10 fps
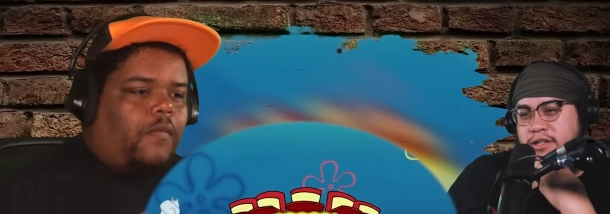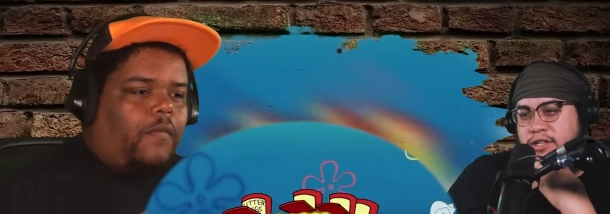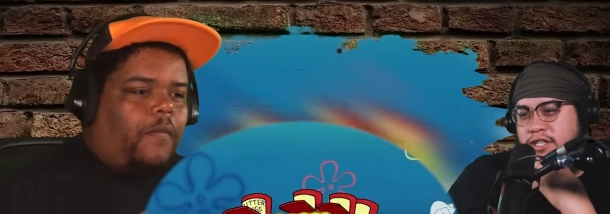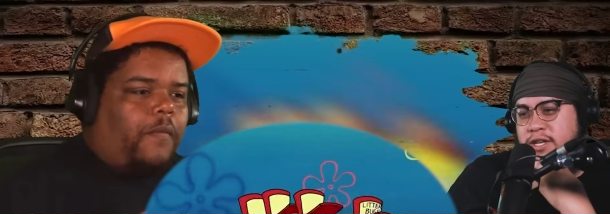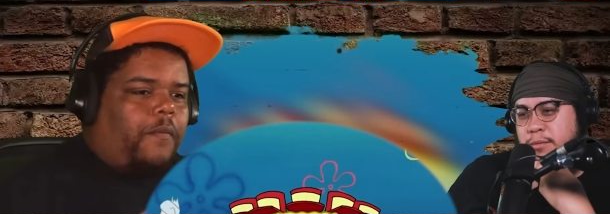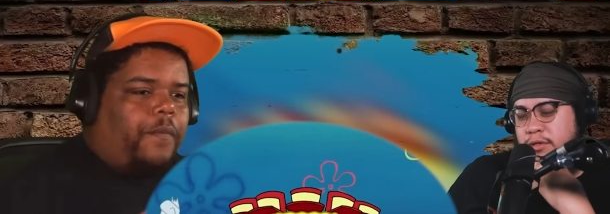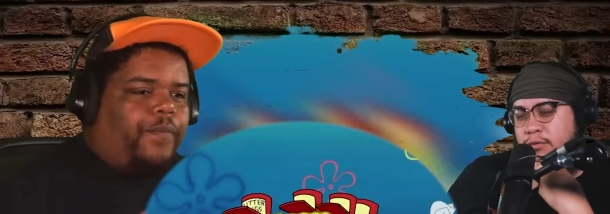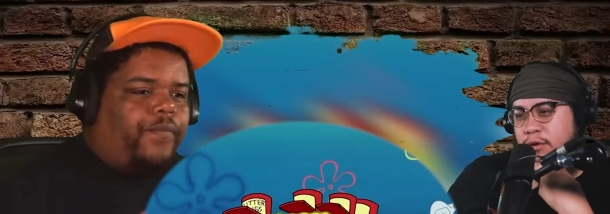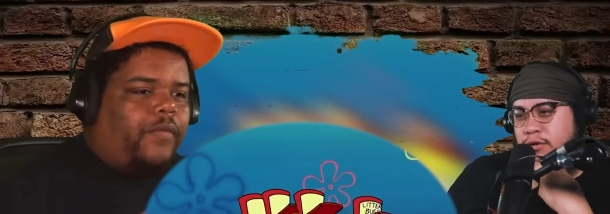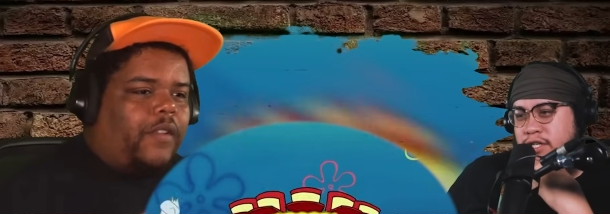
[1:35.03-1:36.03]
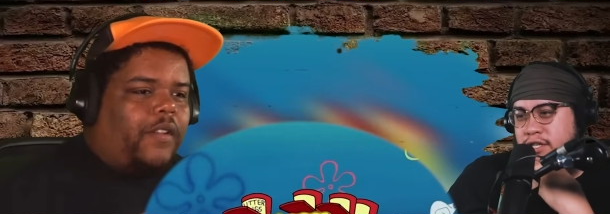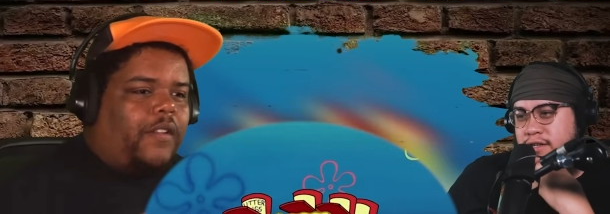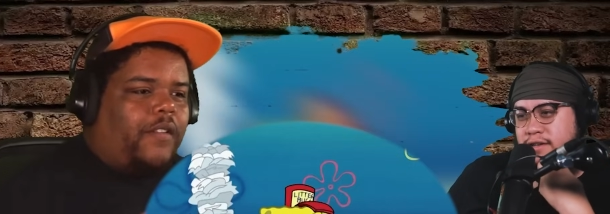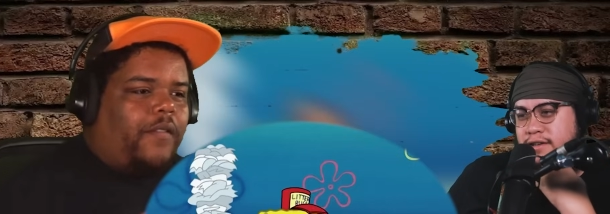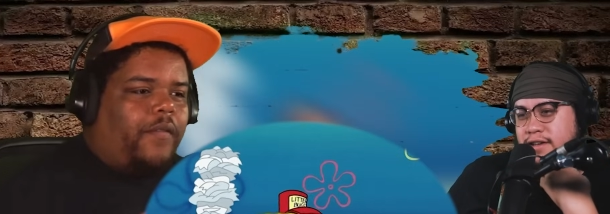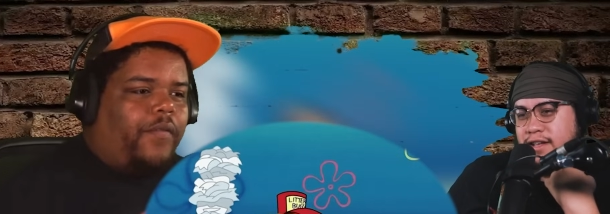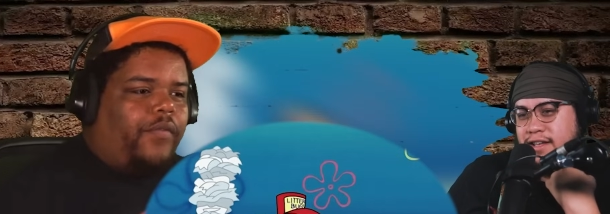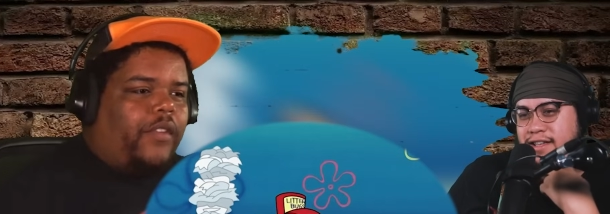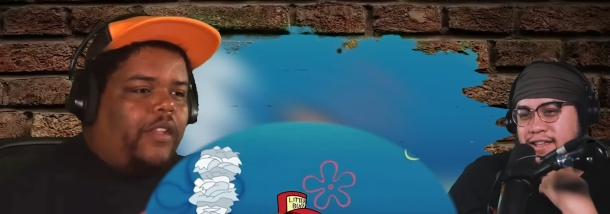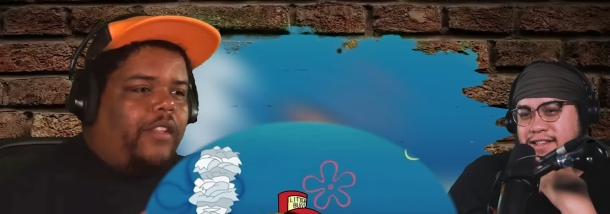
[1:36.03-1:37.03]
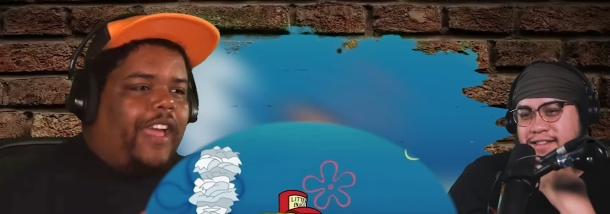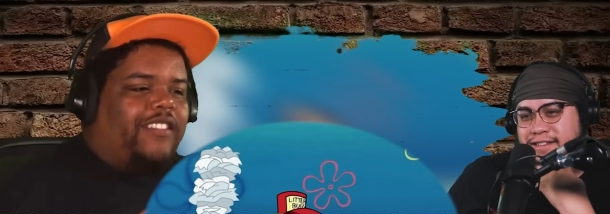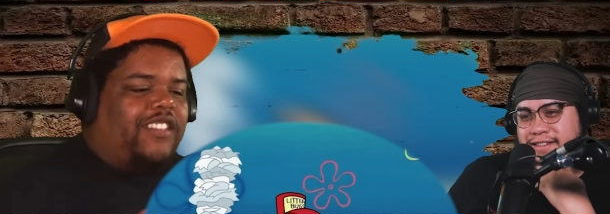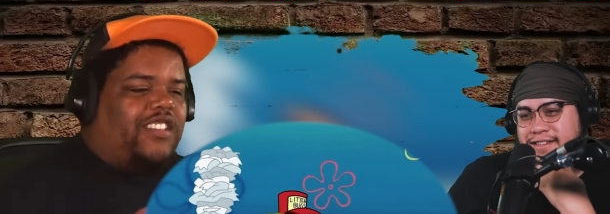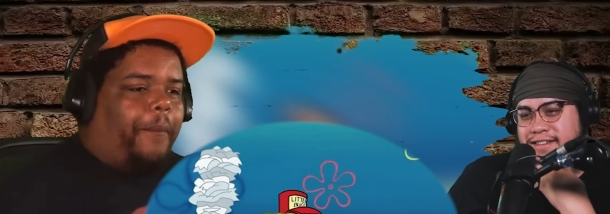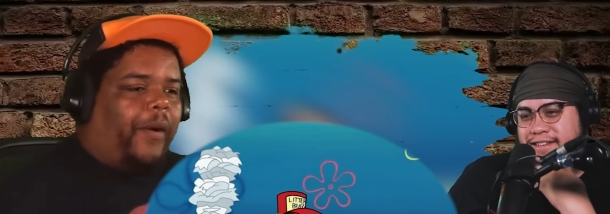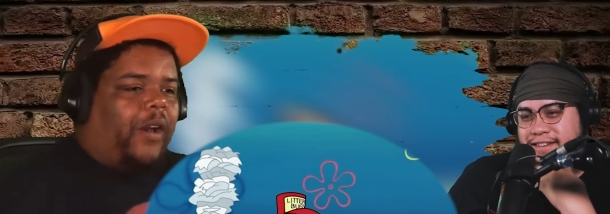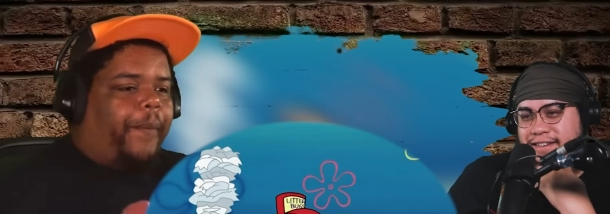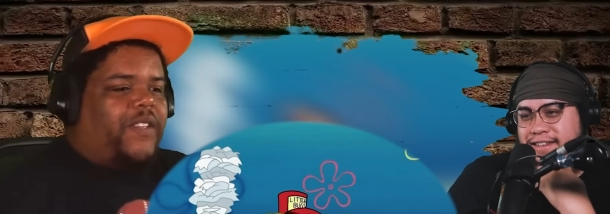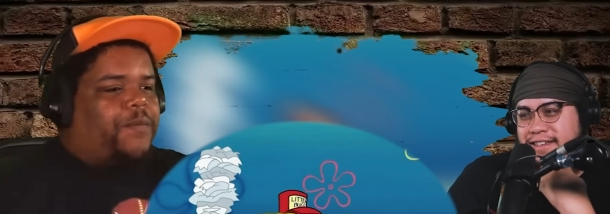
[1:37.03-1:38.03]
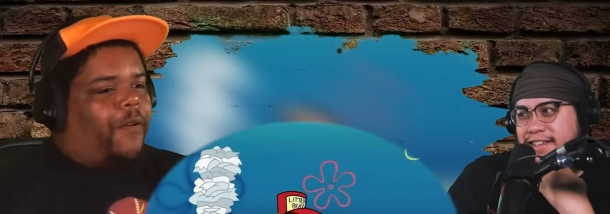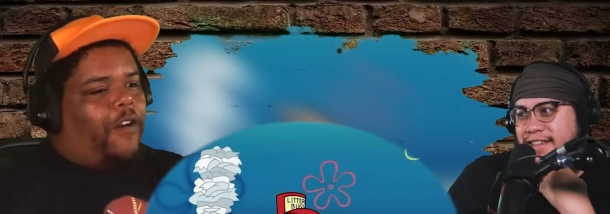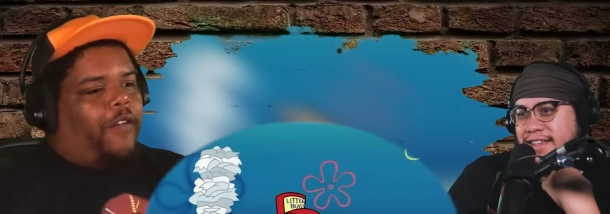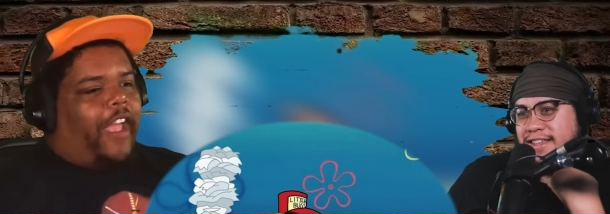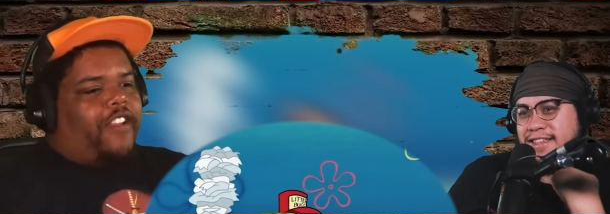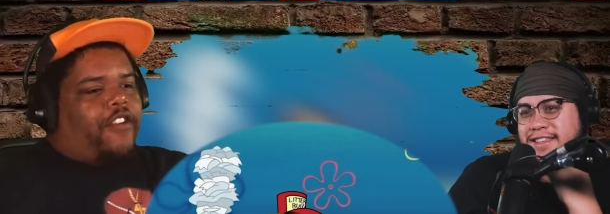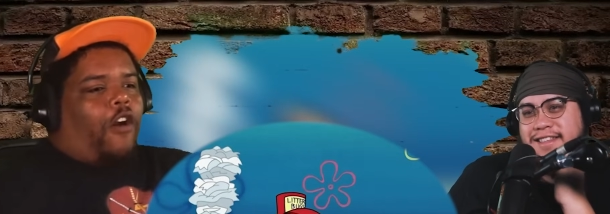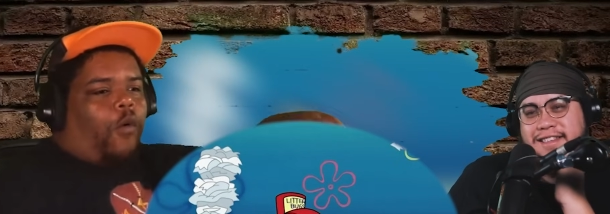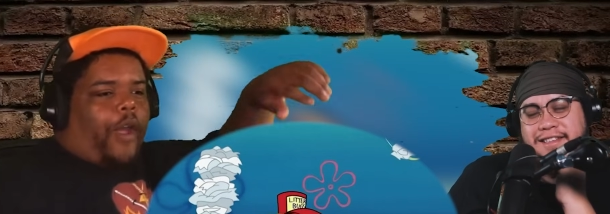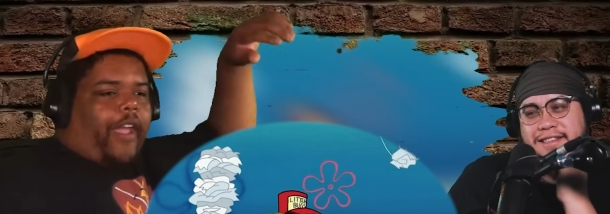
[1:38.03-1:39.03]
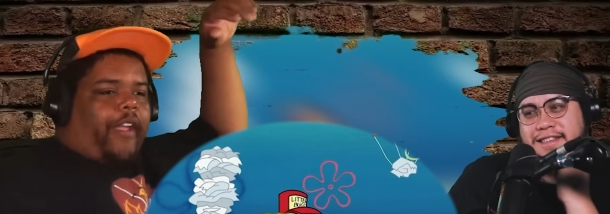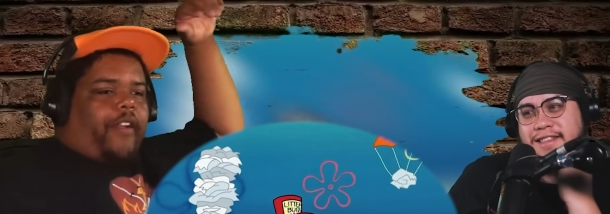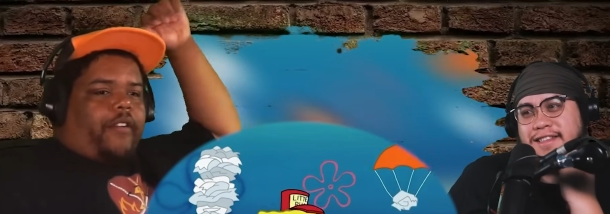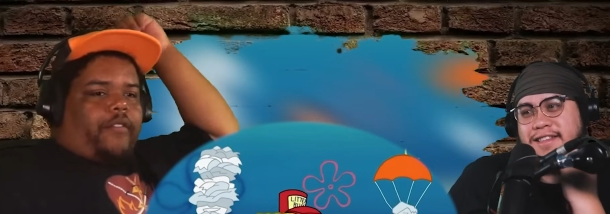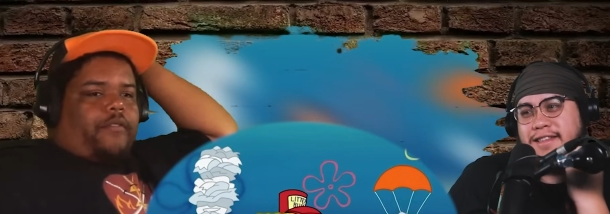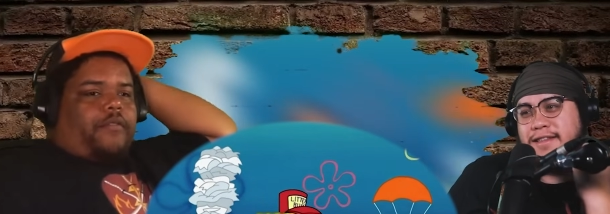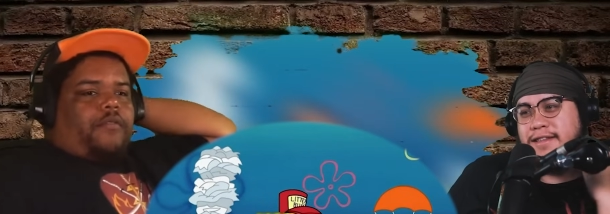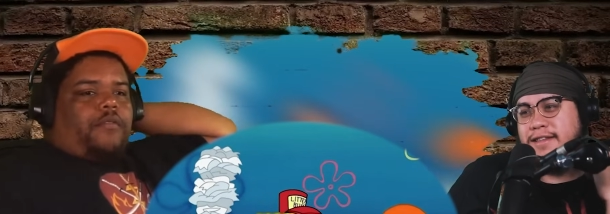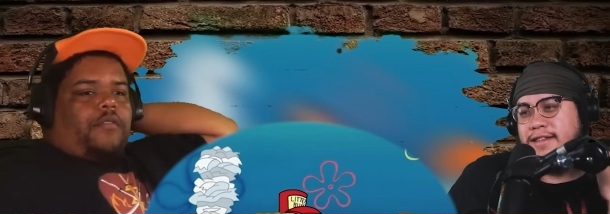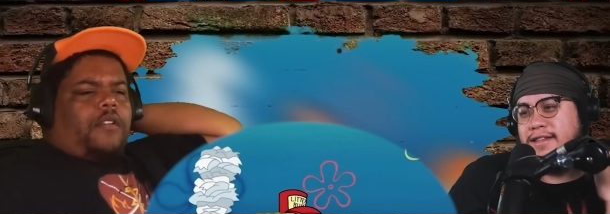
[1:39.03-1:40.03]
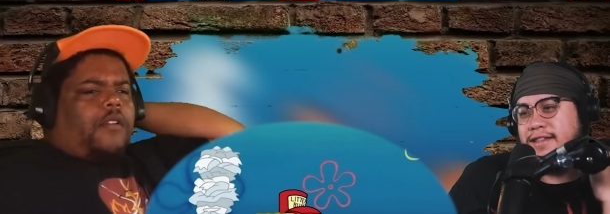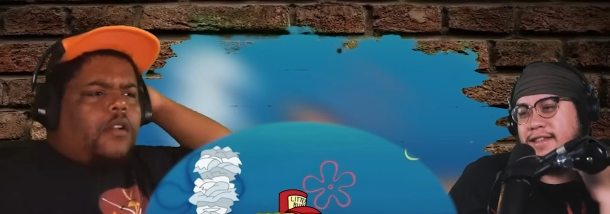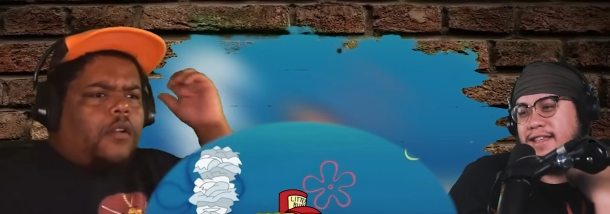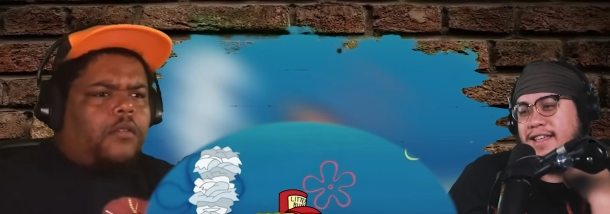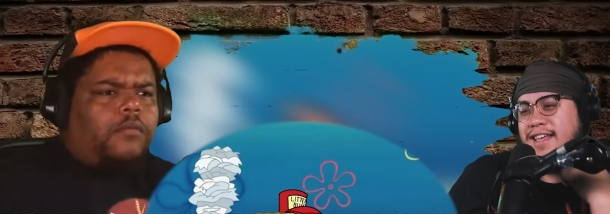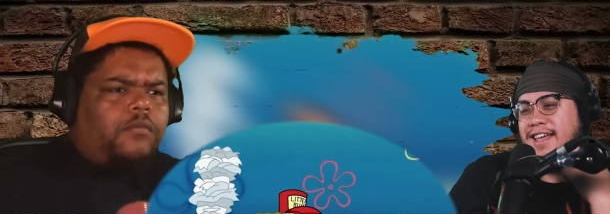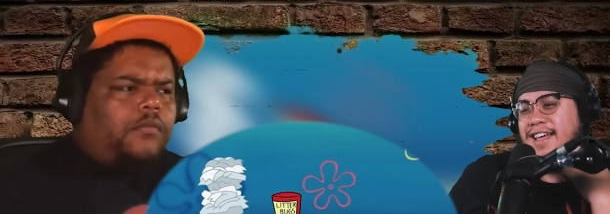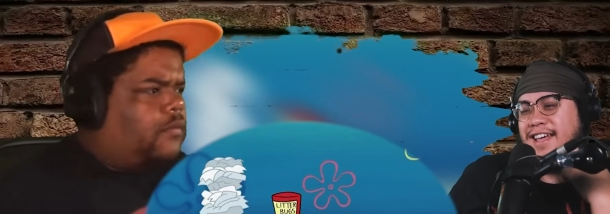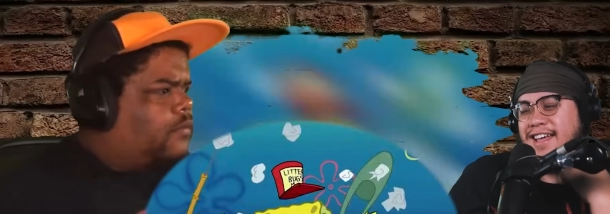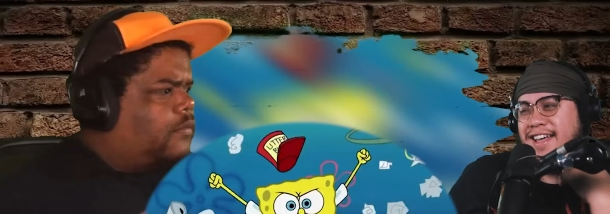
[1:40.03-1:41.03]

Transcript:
Speaker 1: bet you there's someone throwing shit. Yeah,
Speaker 2: that shit's on purpose, bro. Ain't no way. What